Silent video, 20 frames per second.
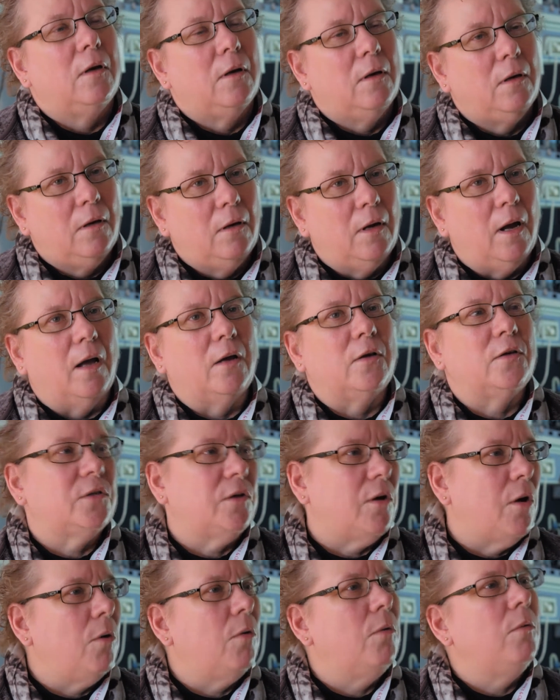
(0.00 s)
Yeah,
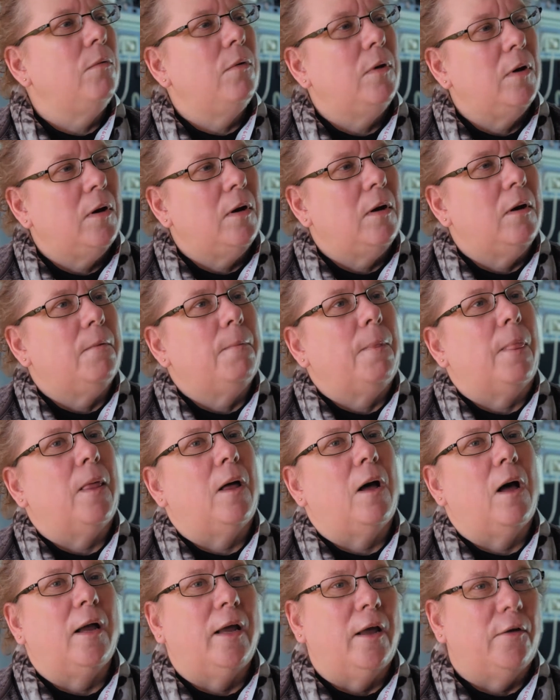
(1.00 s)
so
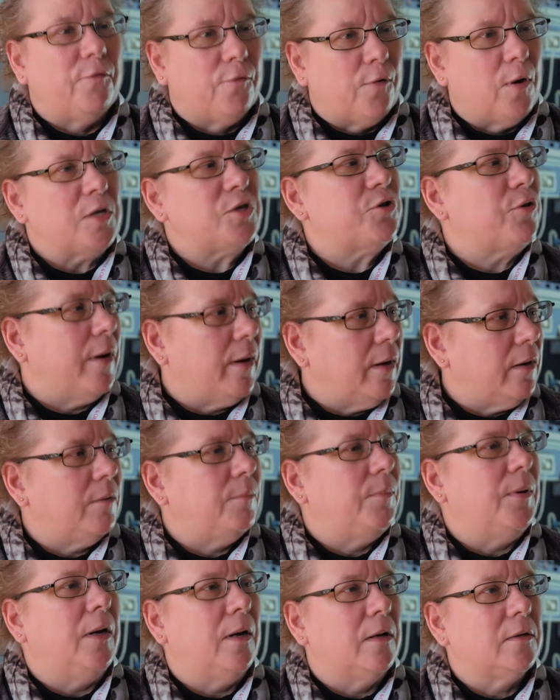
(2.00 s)
I get frustrated
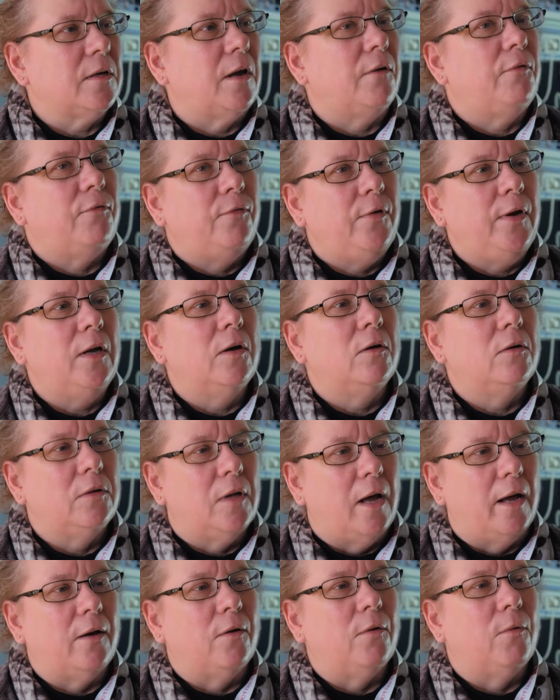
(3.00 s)
because I feel
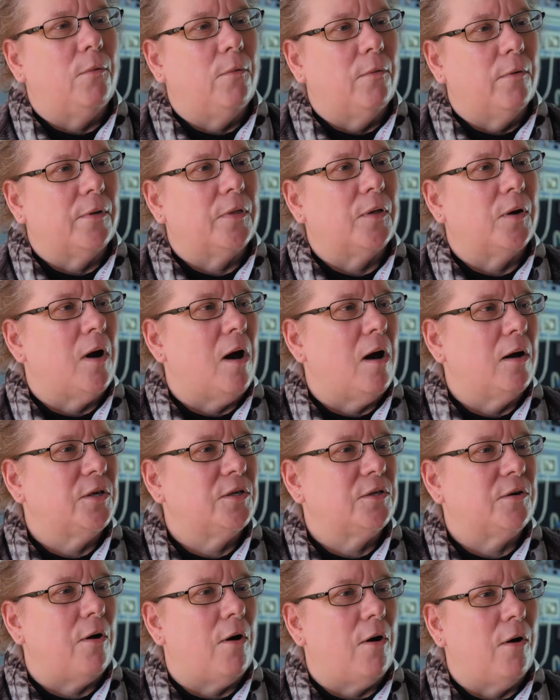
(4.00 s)
like
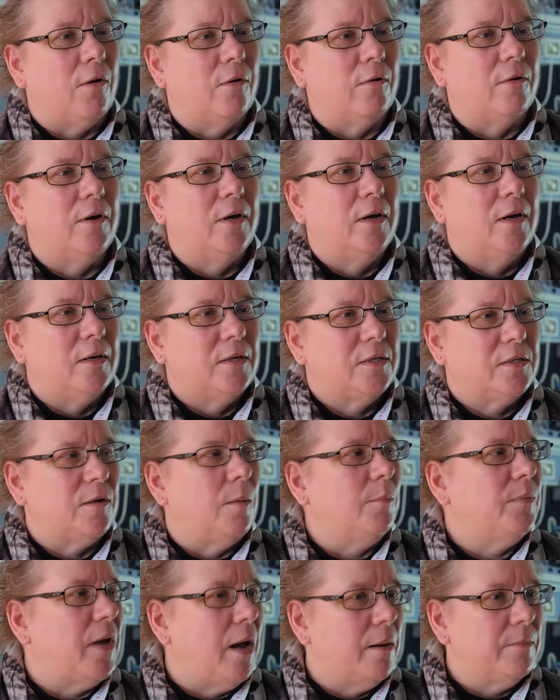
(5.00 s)
Orthodox are
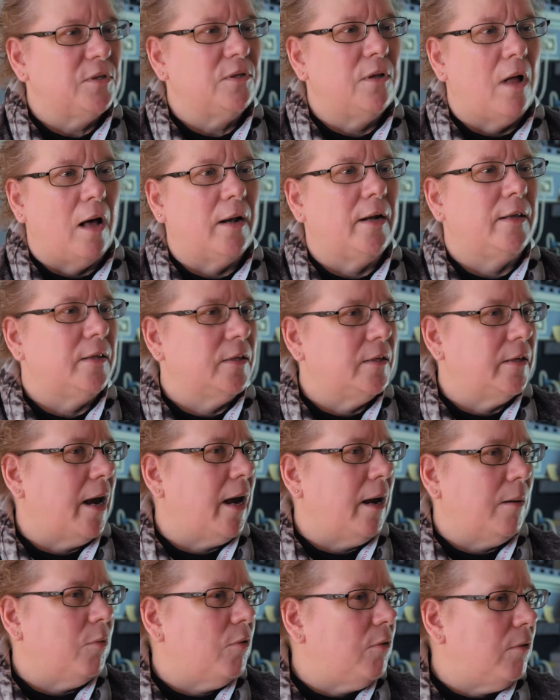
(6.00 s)
sometimes not at the
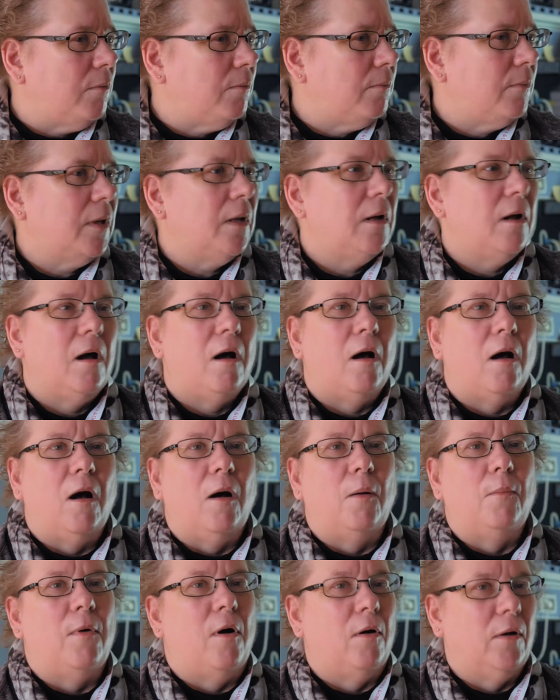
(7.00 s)
table.
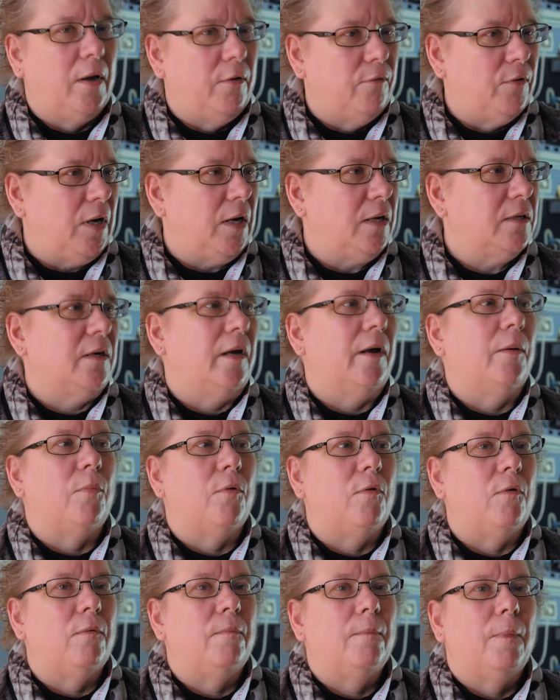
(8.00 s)
I'll give an
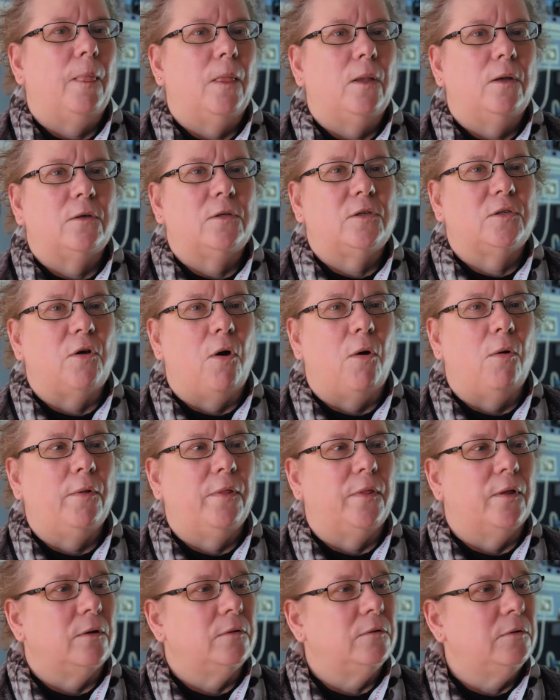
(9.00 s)
example. So
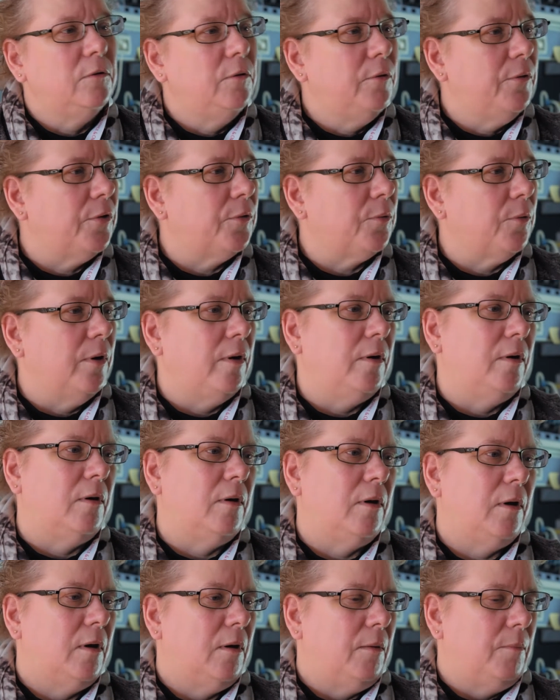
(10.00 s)
the
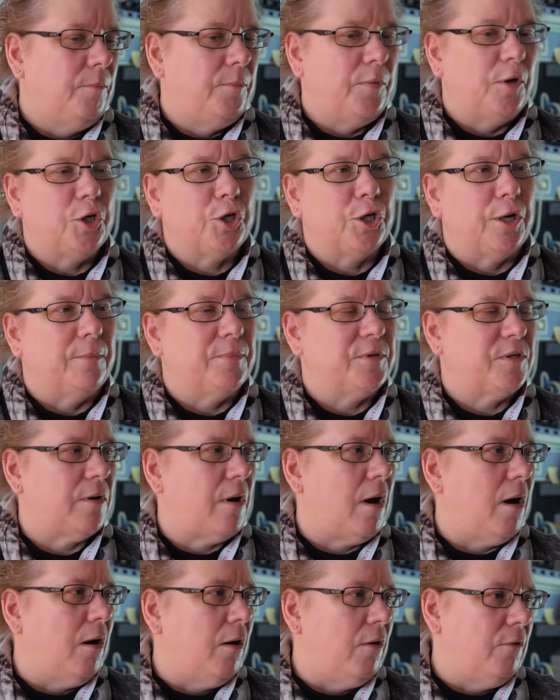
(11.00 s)
Lutheran bishops
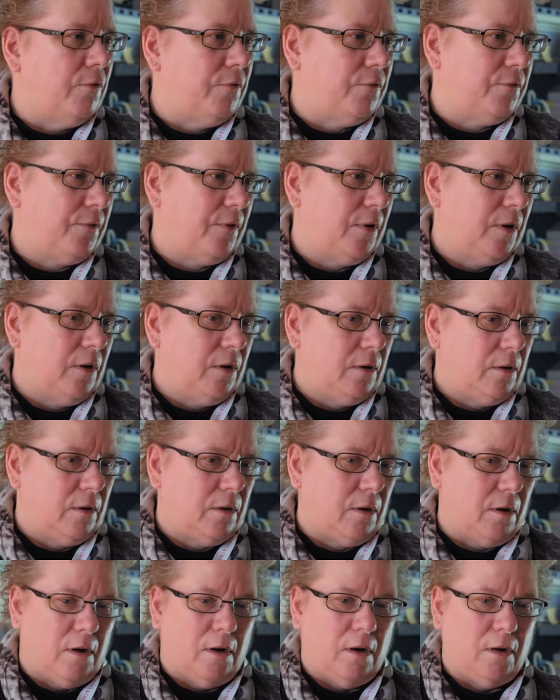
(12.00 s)

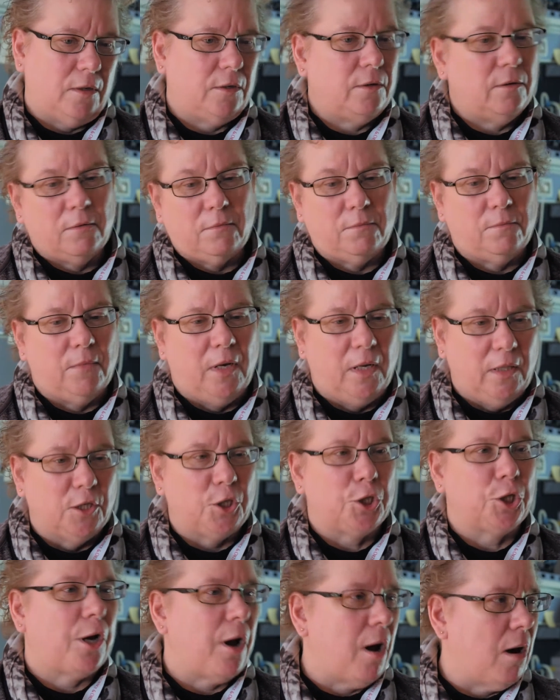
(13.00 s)
in the
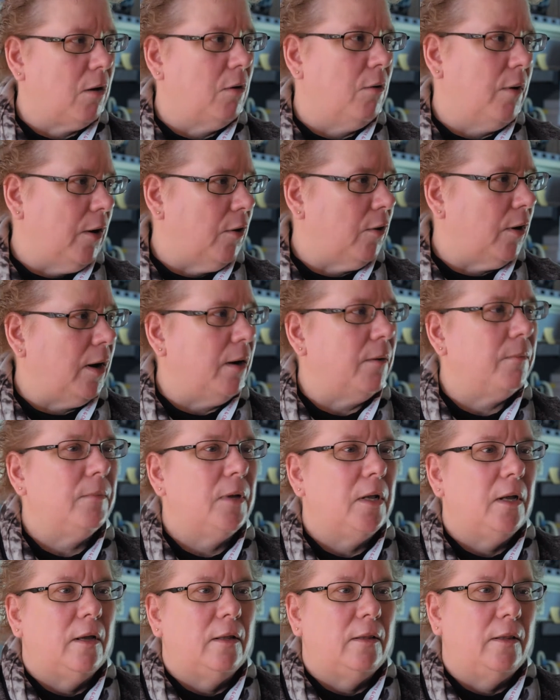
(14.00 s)
Chicago area,
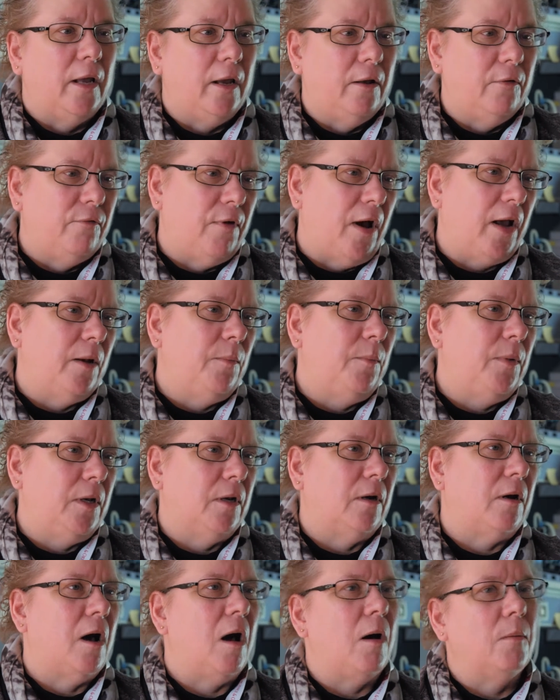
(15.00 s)
they invited me
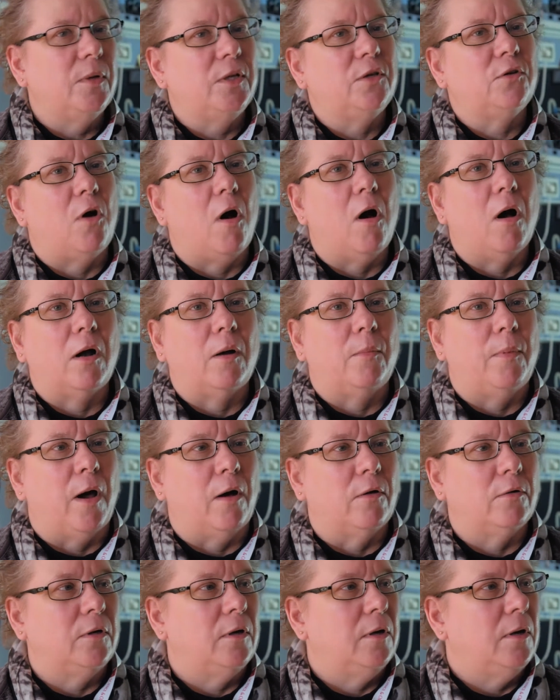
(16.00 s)
to come and talk
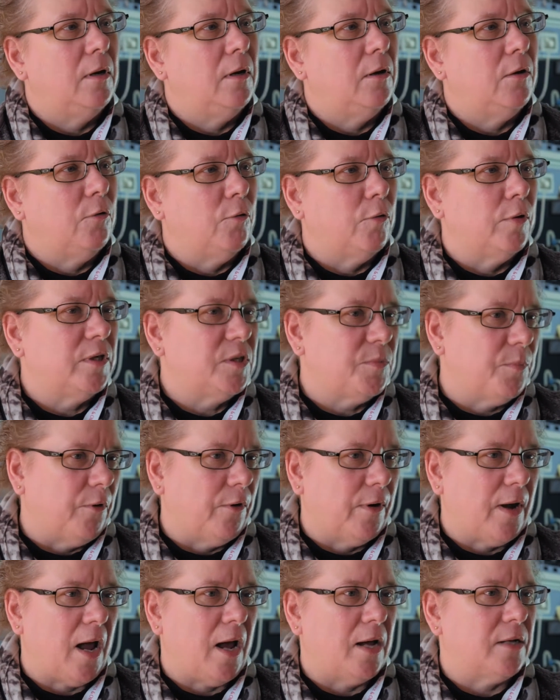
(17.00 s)
about
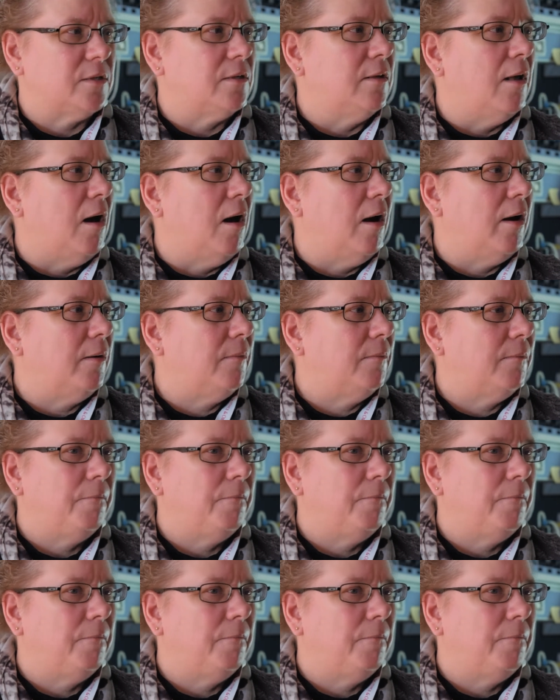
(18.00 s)
CRISPR-Cas9.